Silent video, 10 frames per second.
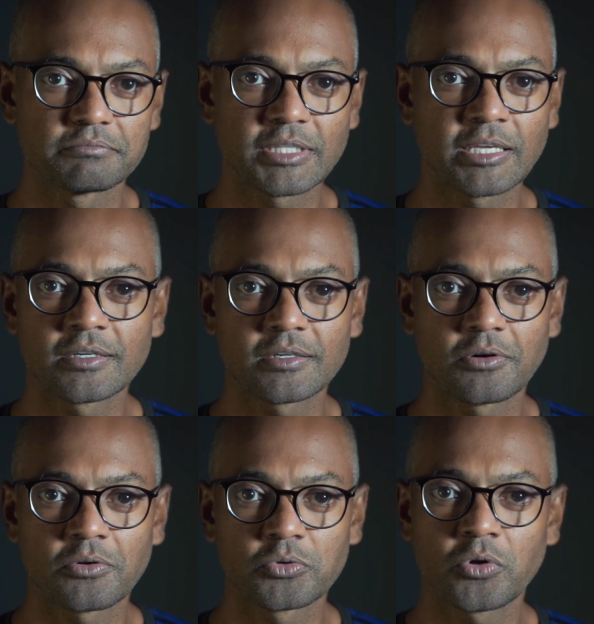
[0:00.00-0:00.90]
think
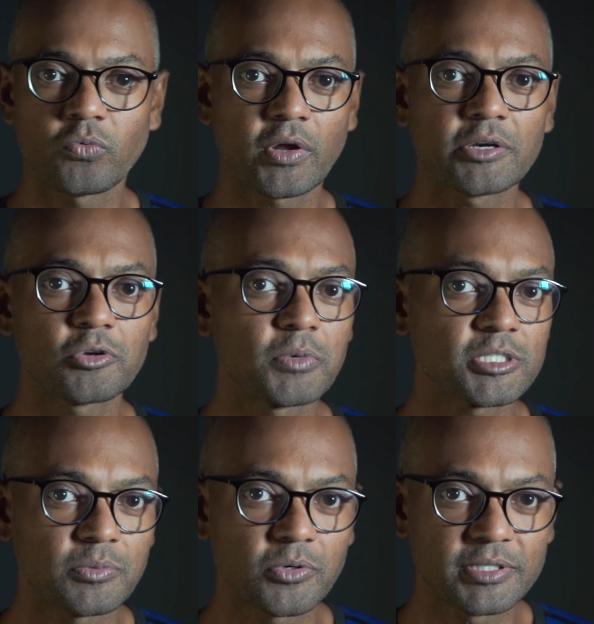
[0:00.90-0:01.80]
or don't worry too much
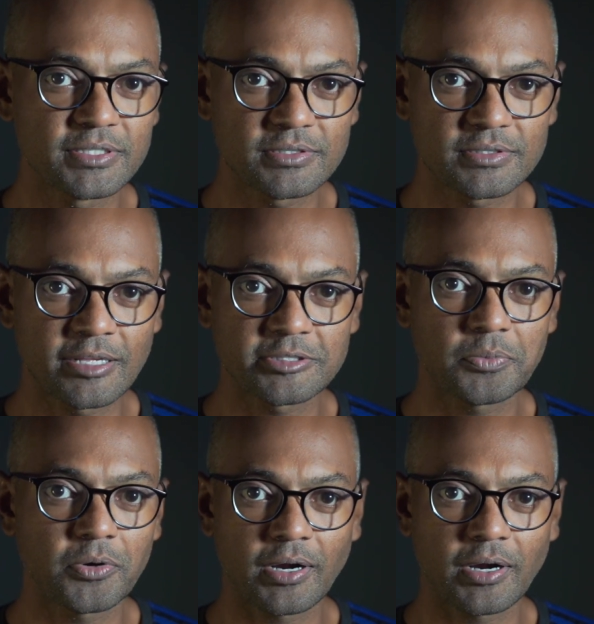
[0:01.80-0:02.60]
about these Narsapur